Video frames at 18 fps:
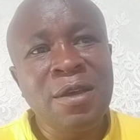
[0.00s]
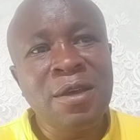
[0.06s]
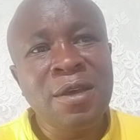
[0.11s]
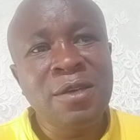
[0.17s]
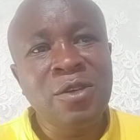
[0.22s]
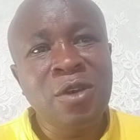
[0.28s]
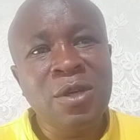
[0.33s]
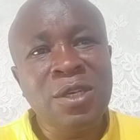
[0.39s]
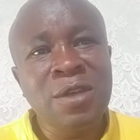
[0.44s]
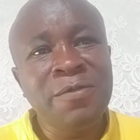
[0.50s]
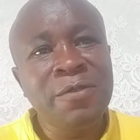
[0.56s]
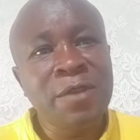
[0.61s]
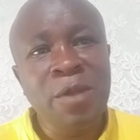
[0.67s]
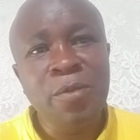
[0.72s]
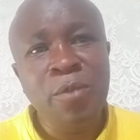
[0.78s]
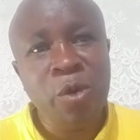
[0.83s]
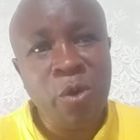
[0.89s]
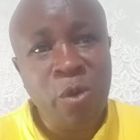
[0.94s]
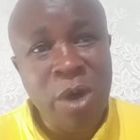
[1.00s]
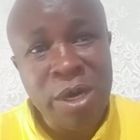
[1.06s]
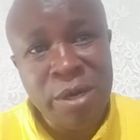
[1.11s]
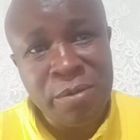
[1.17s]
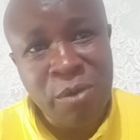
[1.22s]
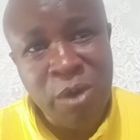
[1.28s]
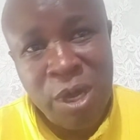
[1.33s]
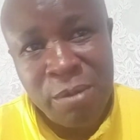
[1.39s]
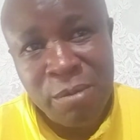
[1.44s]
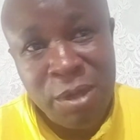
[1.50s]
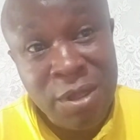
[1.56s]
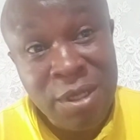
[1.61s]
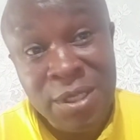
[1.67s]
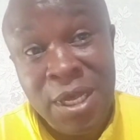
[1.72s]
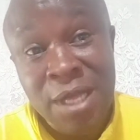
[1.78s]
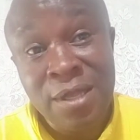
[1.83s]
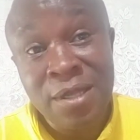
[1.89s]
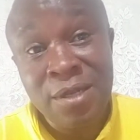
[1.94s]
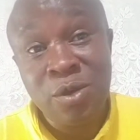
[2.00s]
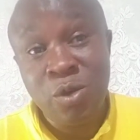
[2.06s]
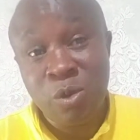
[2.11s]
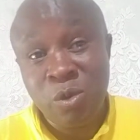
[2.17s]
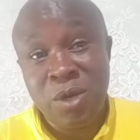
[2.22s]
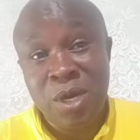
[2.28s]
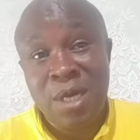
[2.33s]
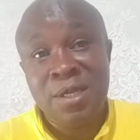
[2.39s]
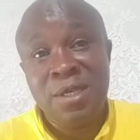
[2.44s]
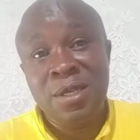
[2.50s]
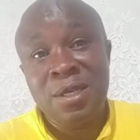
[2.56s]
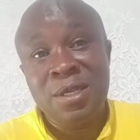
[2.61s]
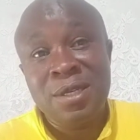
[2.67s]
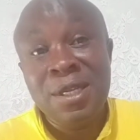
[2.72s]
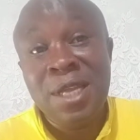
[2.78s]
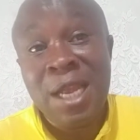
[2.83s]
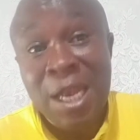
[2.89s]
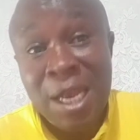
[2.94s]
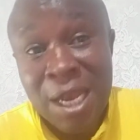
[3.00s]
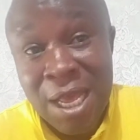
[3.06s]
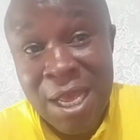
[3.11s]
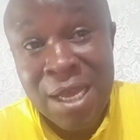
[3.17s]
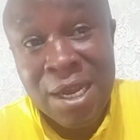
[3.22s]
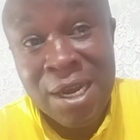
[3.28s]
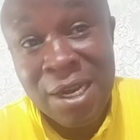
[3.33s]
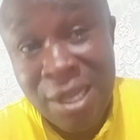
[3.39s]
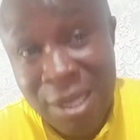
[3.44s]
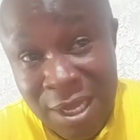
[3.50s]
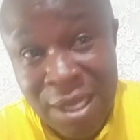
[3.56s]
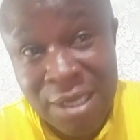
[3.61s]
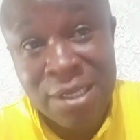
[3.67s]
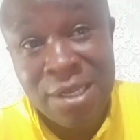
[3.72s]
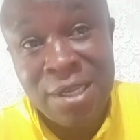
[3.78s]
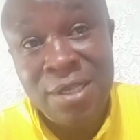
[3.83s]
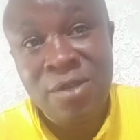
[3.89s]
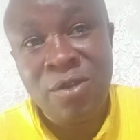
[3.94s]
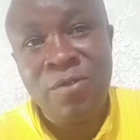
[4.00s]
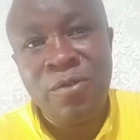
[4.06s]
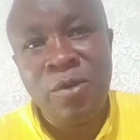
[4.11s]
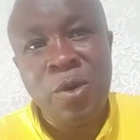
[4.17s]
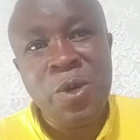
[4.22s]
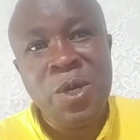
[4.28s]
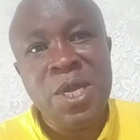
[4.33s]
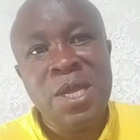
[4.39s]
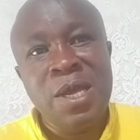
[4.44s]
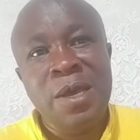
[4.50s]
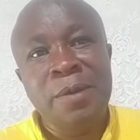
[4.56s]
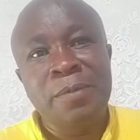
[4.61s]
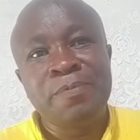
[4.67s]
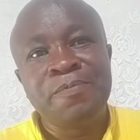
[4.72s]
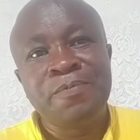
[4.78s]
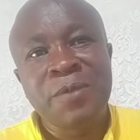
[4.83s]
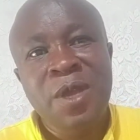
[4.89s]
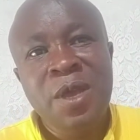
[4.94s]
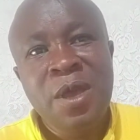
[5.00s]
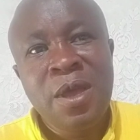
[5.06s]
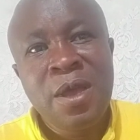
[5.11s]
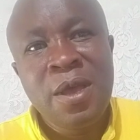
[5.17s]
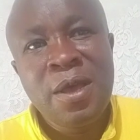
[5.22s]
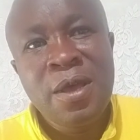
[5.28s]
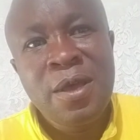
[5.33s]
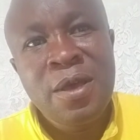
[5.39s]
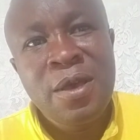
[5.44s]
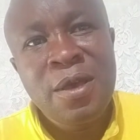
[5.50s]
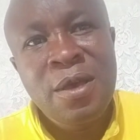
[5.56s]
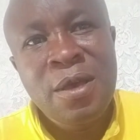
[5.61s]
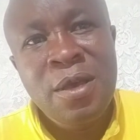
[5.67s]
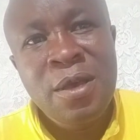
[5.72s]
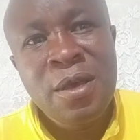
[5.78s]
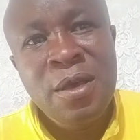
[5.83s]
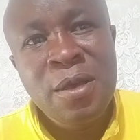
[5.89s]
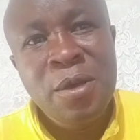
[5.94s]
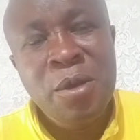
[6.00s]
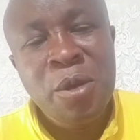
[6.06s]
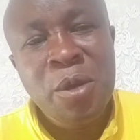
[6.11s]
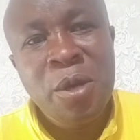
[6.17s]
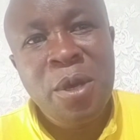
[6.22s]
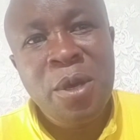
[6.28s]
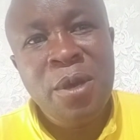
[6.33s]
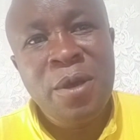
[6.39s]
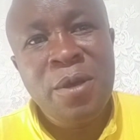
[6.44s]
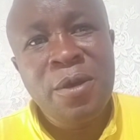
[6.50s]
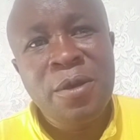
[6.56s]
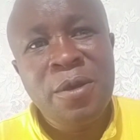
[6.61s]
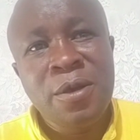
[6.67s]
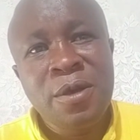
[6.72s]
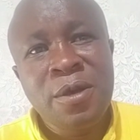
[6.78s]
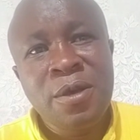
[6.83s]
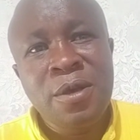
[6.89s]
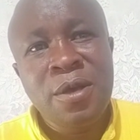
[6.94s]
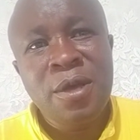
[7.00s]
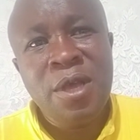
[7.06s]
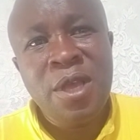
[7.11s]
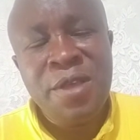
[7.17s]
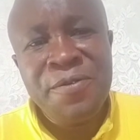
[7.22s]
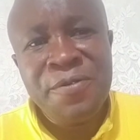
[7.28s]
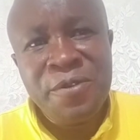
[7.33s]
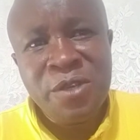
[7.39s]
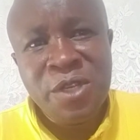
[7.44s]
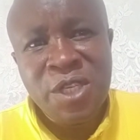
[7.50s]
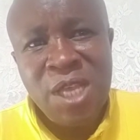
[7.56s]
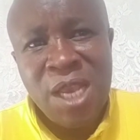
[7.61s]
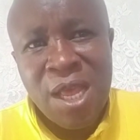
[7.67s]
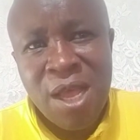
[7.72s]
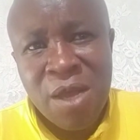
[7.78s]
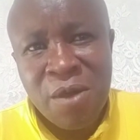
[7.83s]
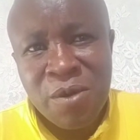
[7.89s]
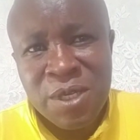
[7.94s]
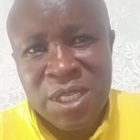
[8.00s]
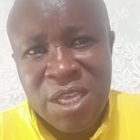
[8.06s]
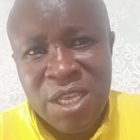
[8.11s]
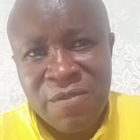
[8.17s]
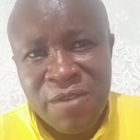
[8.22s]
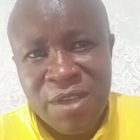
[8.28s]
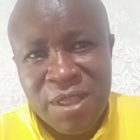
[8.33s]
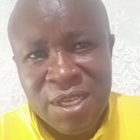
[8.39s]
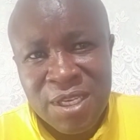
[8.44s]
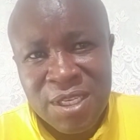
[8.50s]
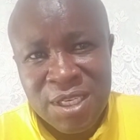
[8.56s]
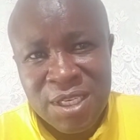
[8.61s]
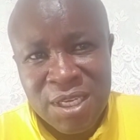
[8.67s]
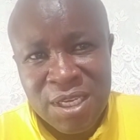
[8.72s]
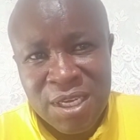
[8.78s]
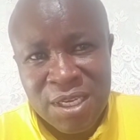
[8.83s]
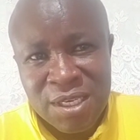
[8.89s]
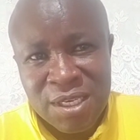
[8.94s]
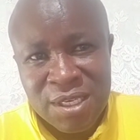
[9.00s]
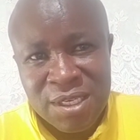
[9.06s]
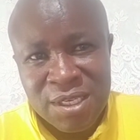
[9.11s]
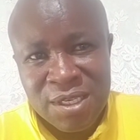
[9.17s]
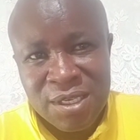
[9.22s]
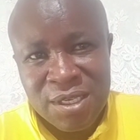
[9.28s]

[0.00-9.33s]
Dr. Philip Ogwari Mwabe, these are the 2 candidates, the likely candidates of ODM. If Ochila Yako is given the ticket,